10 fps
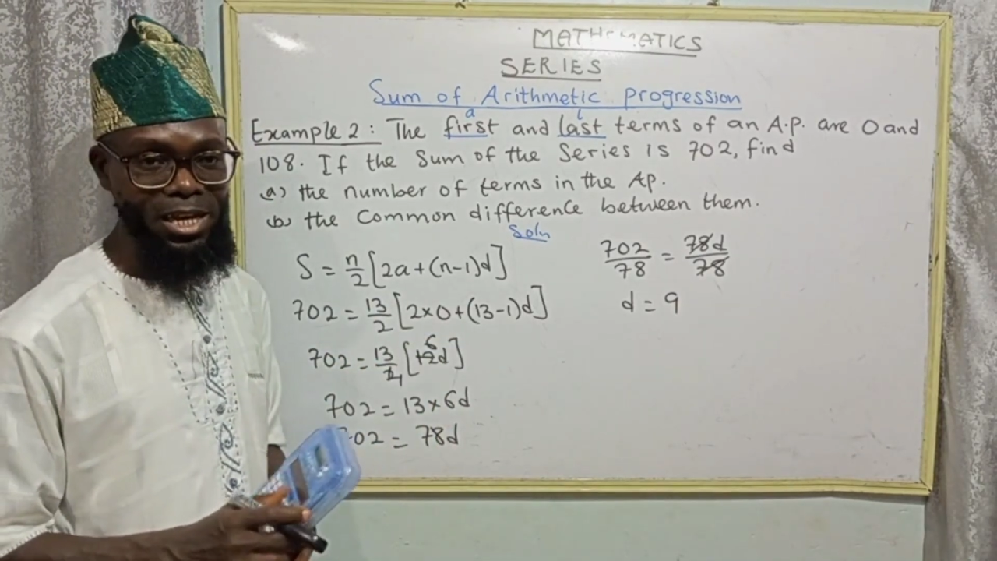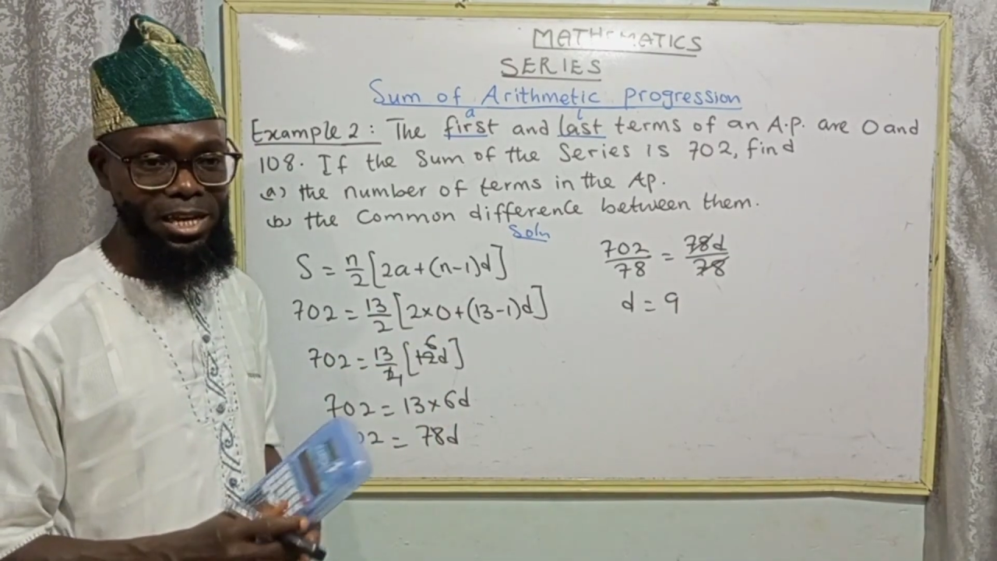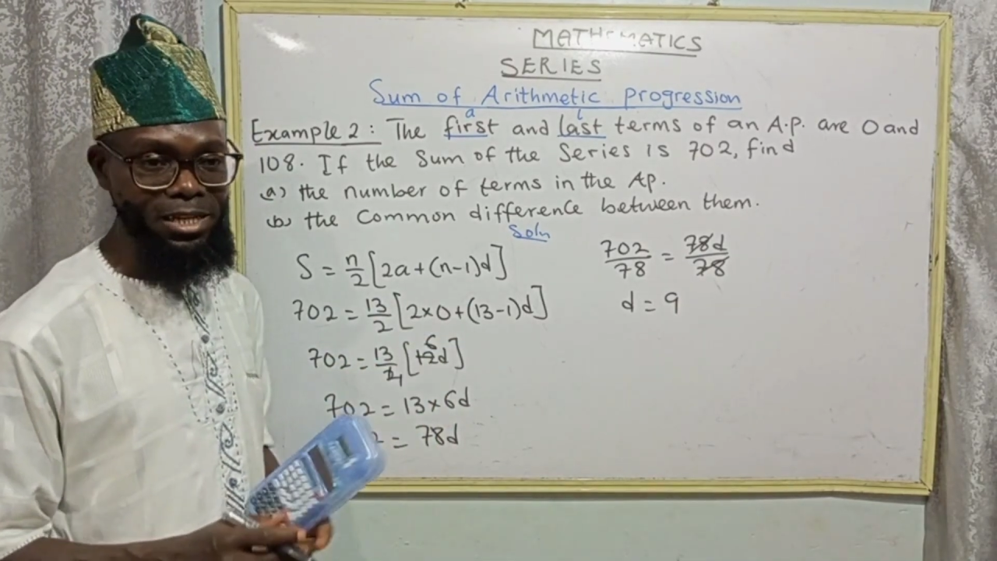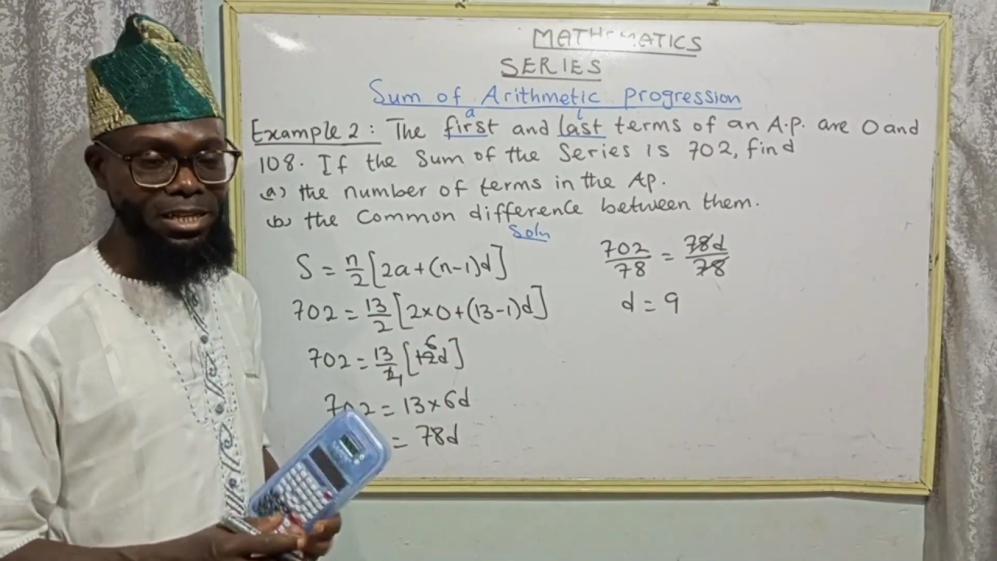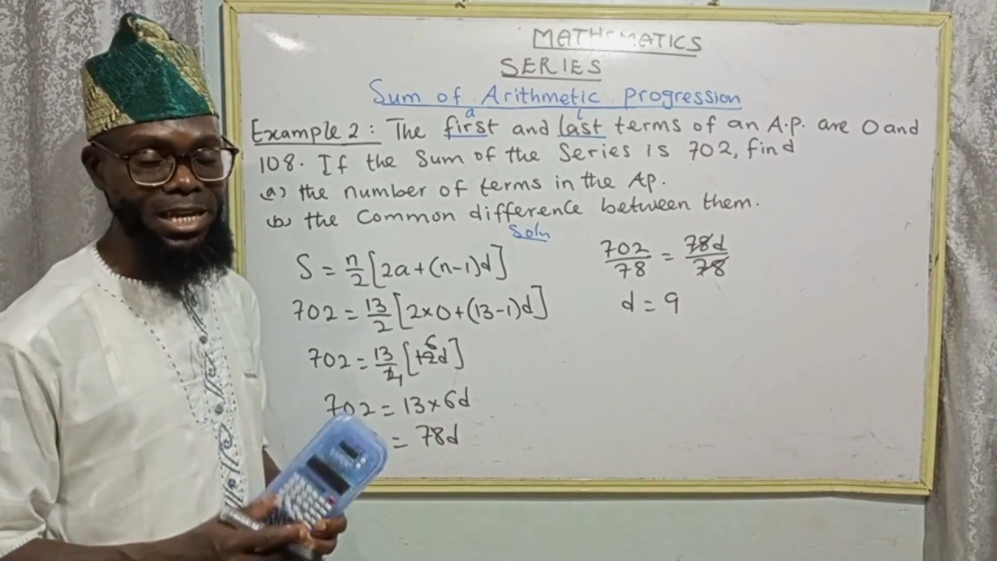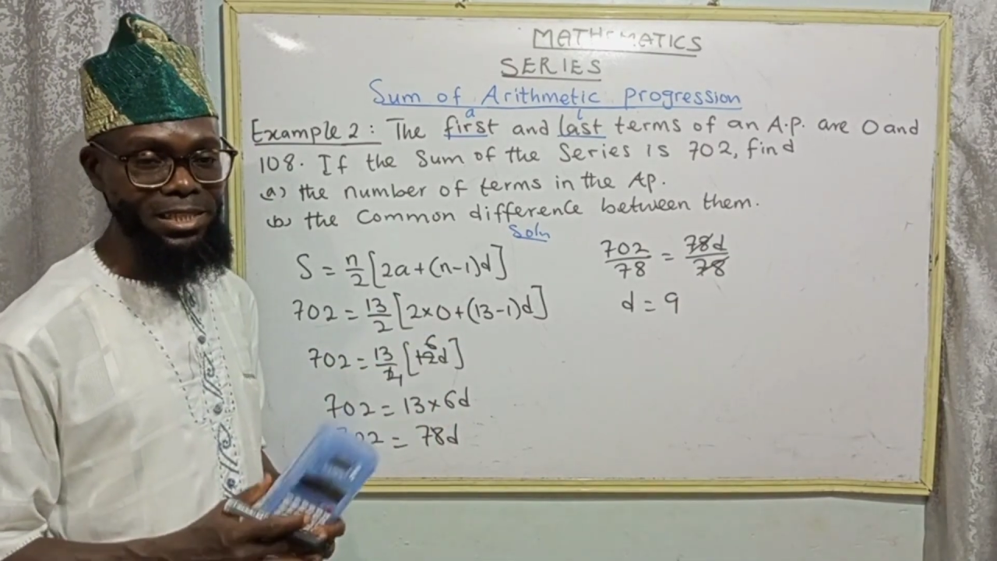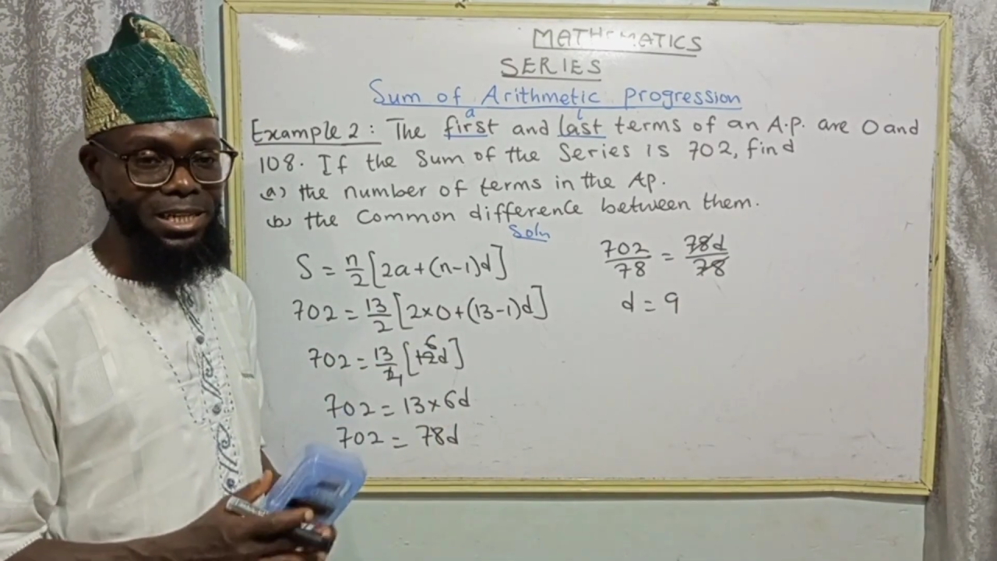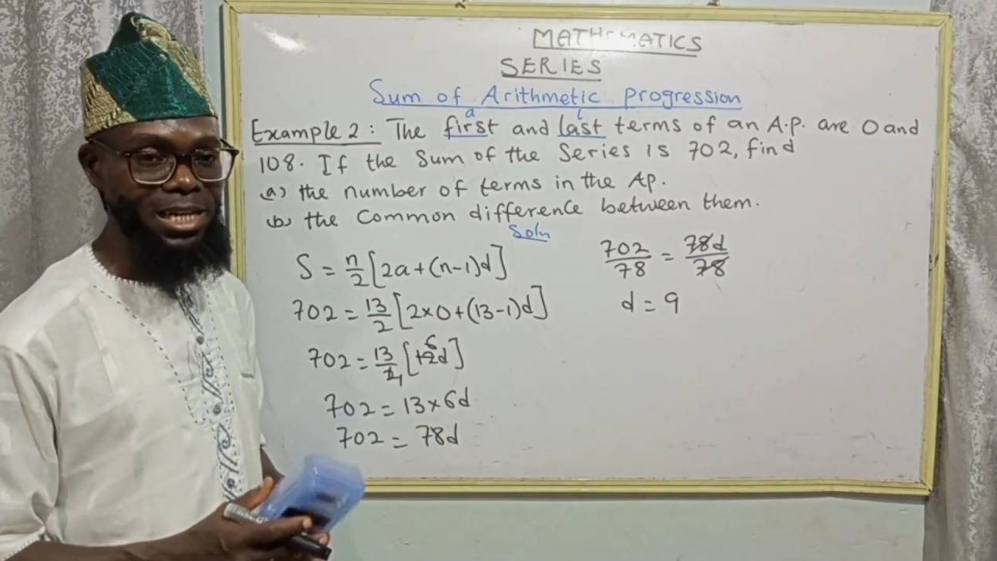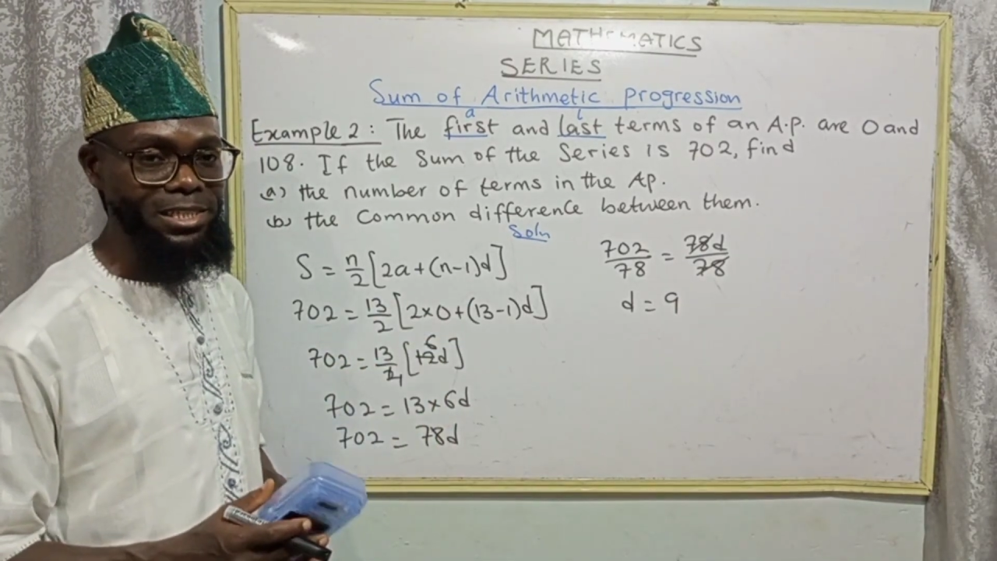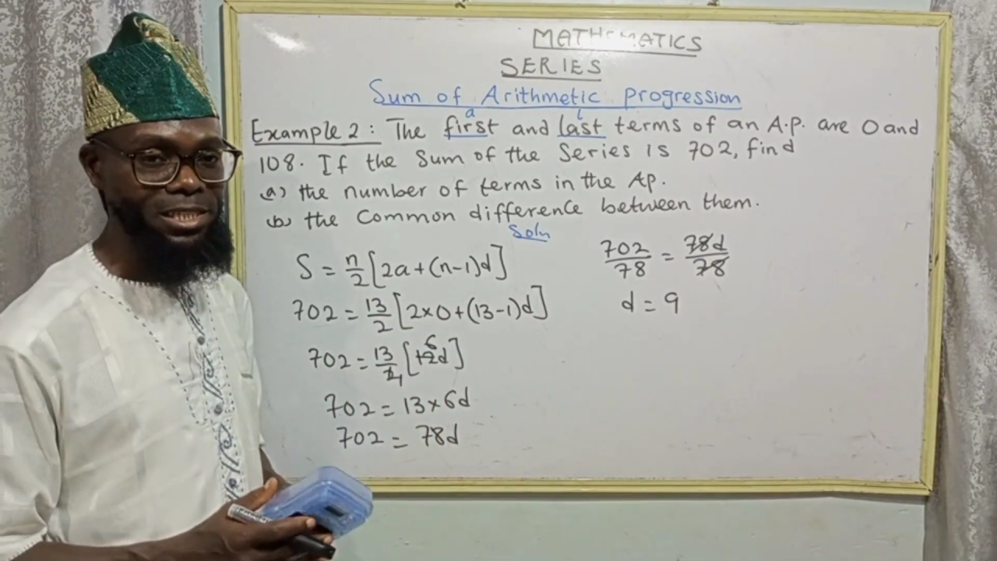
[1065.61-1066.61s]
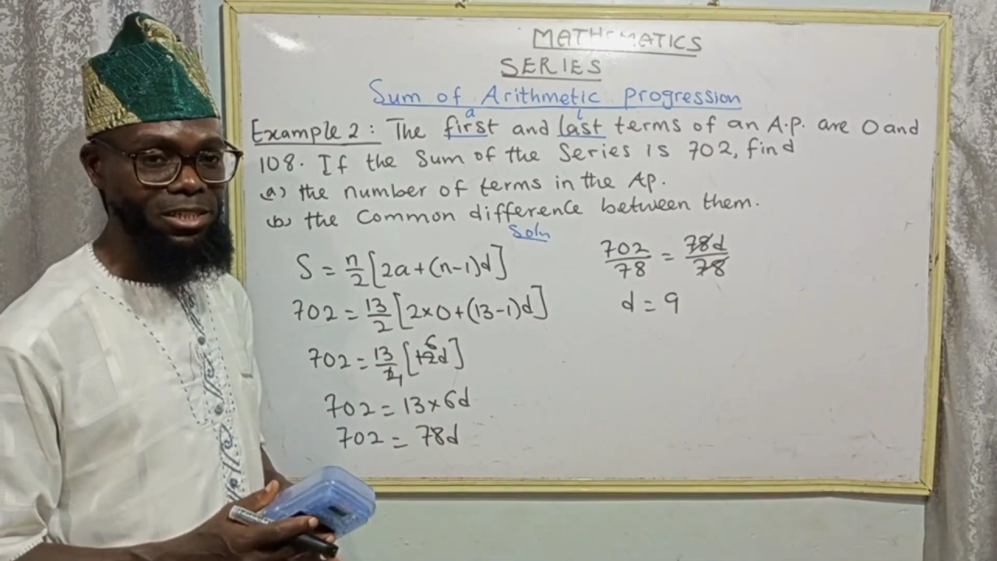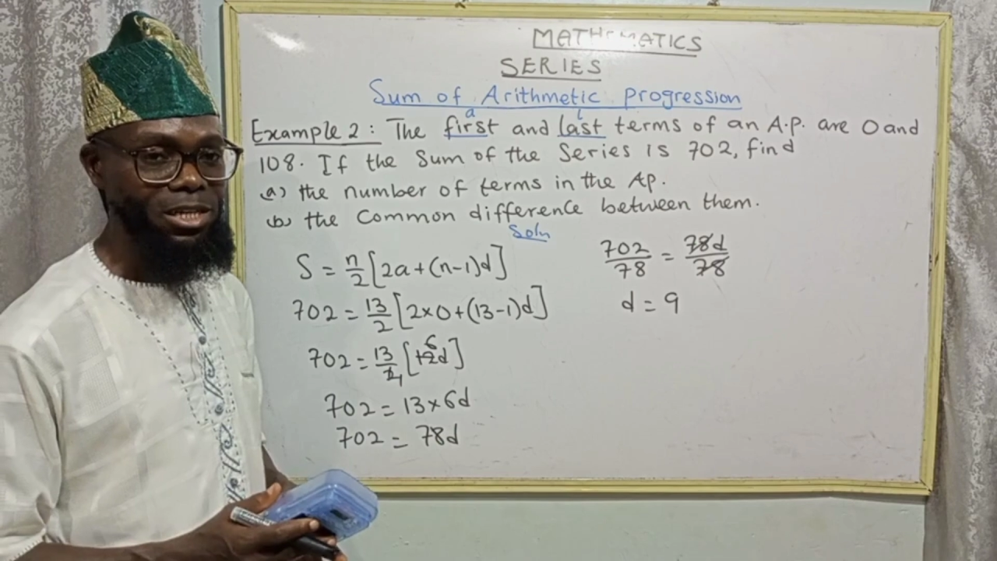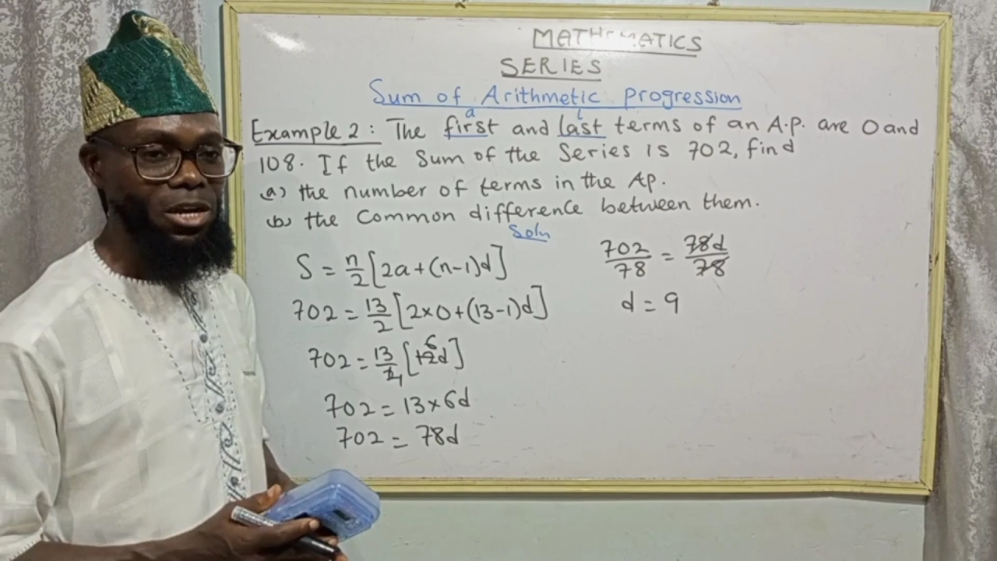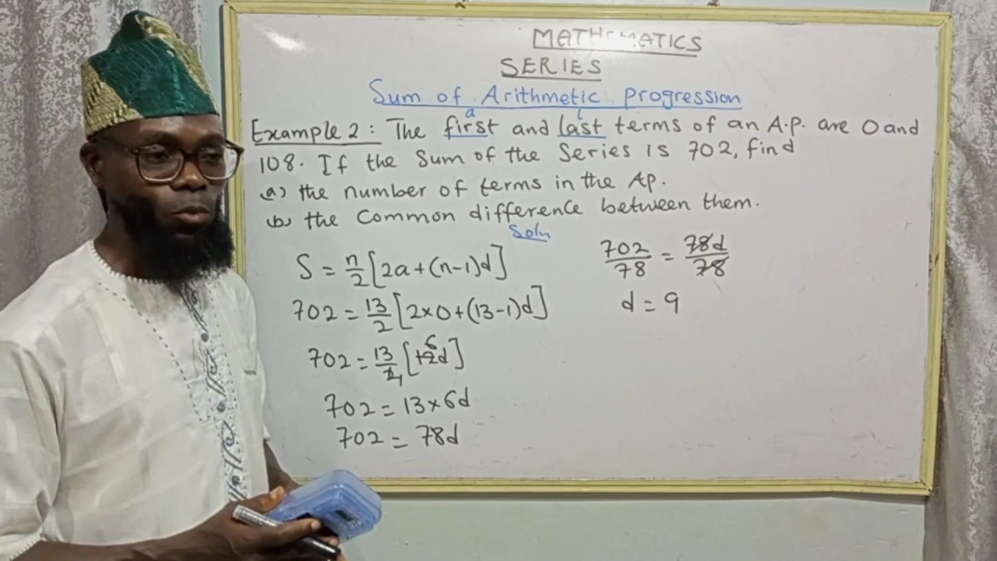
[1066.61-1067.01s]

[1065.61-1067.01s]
In the next lesson,